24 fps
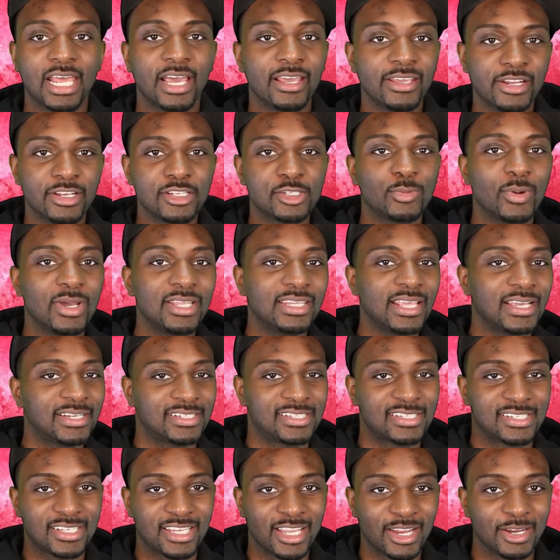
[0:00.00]
Now here's one that
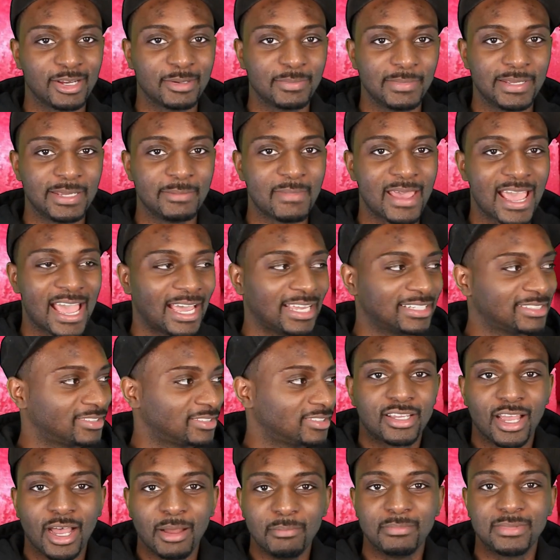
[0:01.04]
scared me, man.
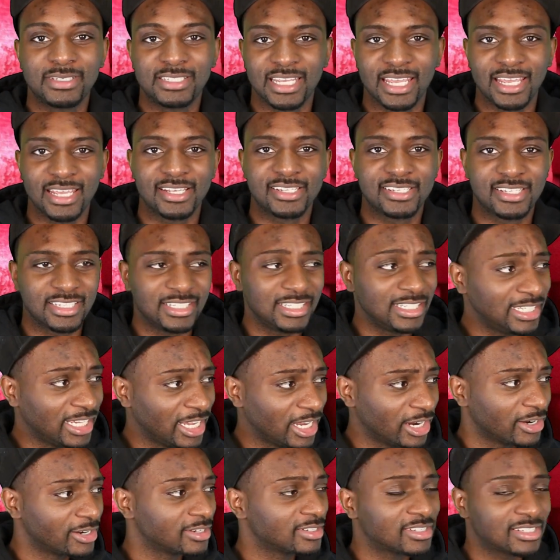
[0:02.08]
Gum takes
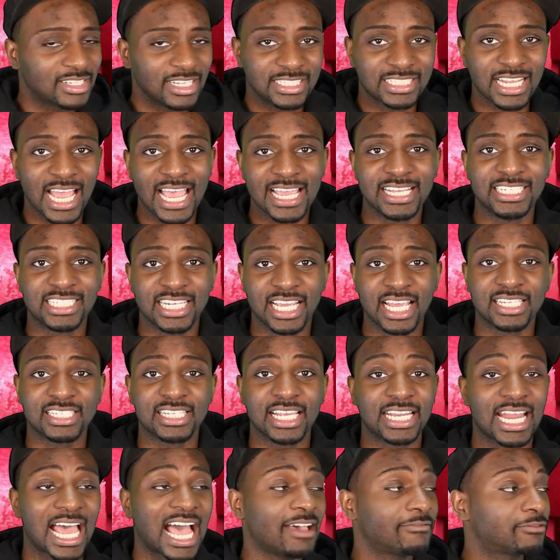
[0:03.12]
years to digest
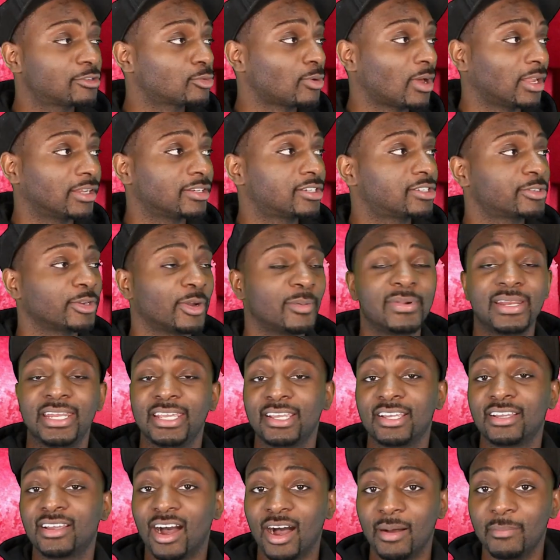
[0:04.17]
and I've swallowed so many
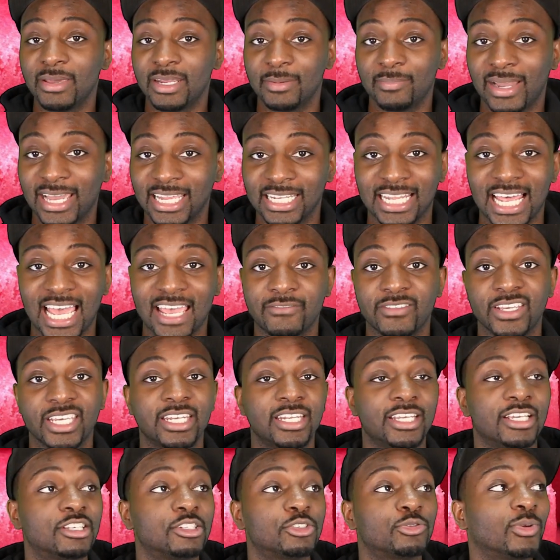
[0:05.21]
gum in my life,
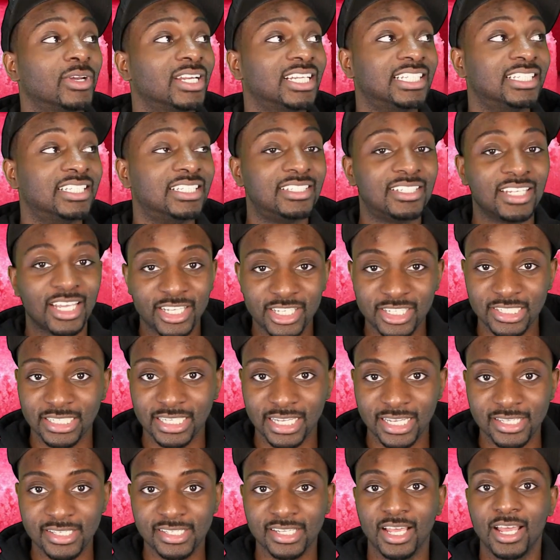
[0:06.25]
it is
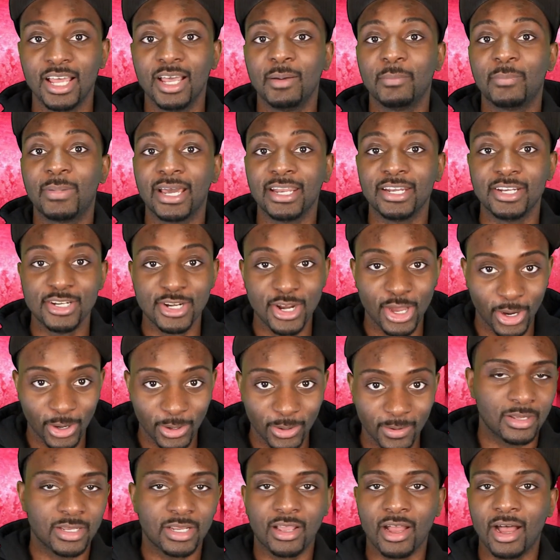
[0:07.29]
ridiculous. But
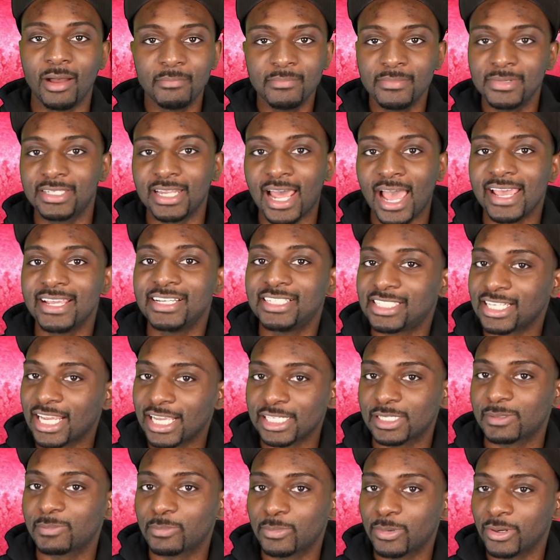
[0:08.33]
no, gum
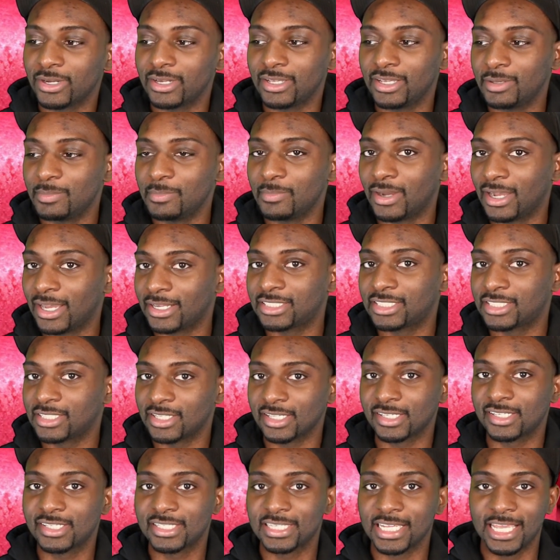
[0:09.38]
digests pretty much
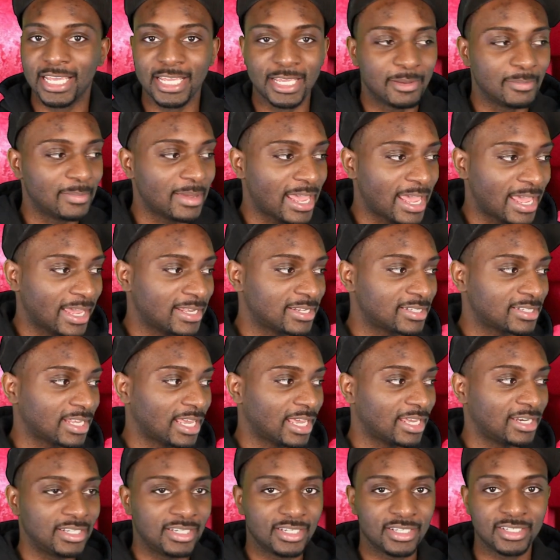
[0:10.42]
the same as
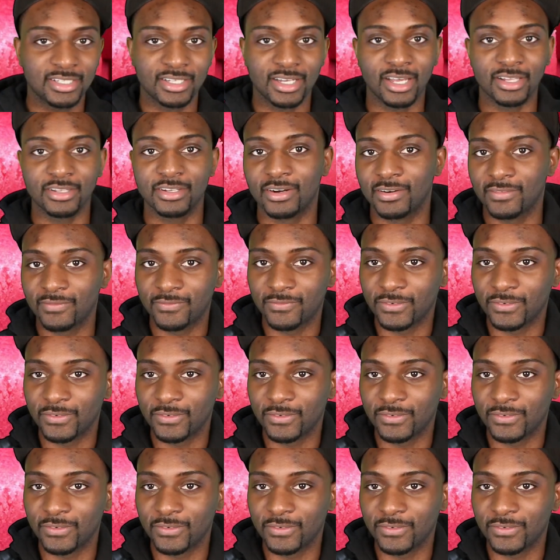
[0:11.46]
any other